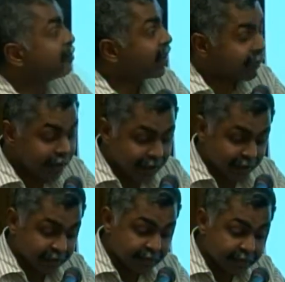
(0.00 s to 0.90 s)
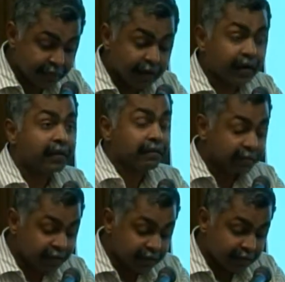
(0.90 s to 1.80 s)
silver lines, uh,
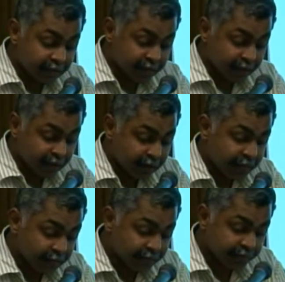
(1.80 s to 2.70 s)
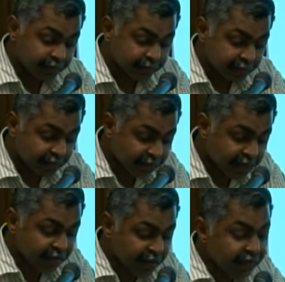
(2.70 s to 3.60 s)
which is uh, which
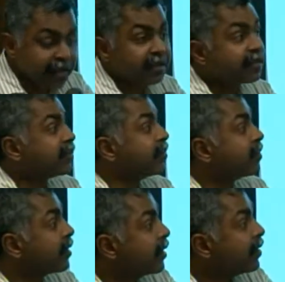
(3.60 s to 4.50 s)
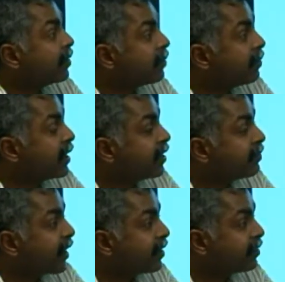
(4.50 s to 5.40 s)
is in a way it's uh, very
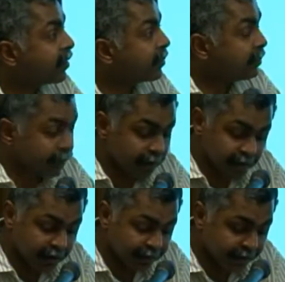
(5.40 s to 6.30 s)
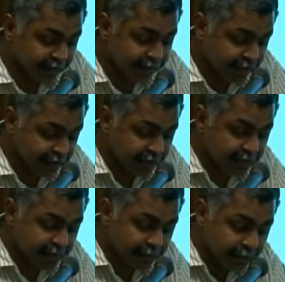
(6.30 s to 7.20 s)
infancy, uh, infant
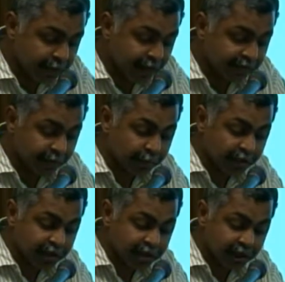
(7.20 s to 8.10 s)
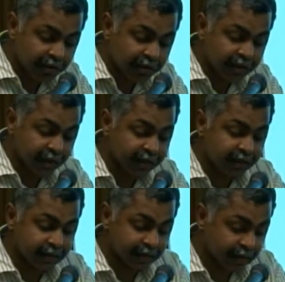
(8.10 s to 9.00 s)
stage, but has the potential to
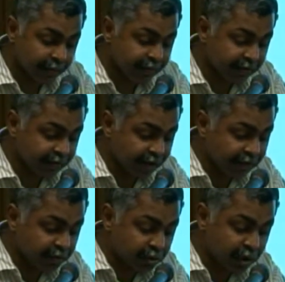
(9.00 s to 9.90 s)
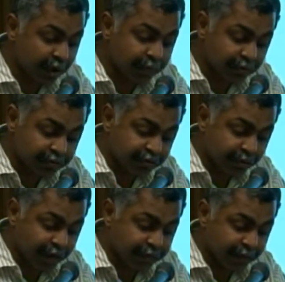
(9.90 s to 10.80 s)
change the business as usual approach to
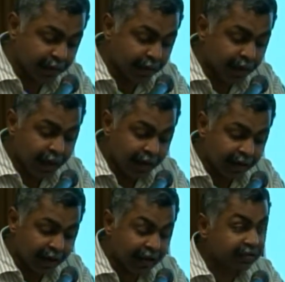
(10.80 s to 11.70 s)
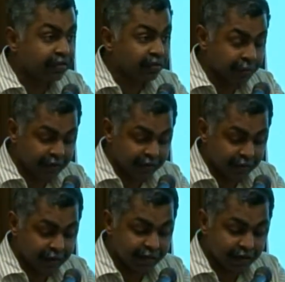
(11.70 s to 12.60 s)
IP and access to
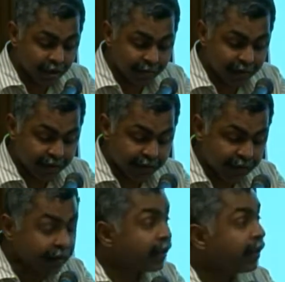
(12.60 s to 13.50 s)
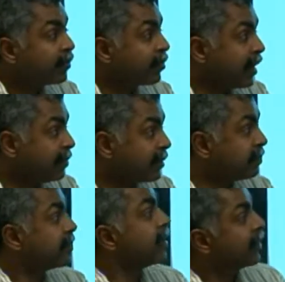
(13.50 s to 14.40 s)
medicine at the global level. So let me
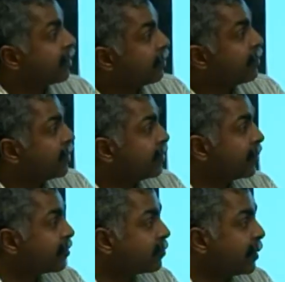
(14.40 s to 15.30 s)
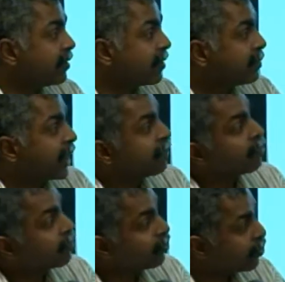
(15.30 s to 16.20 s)
uh, spend some time
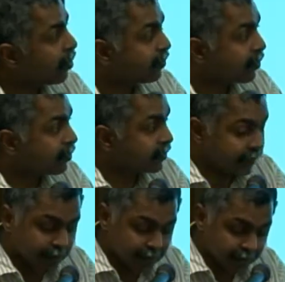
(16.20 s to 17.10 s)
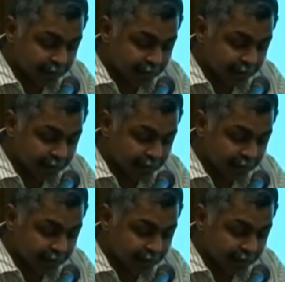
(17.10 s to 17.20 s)
on two of those uh,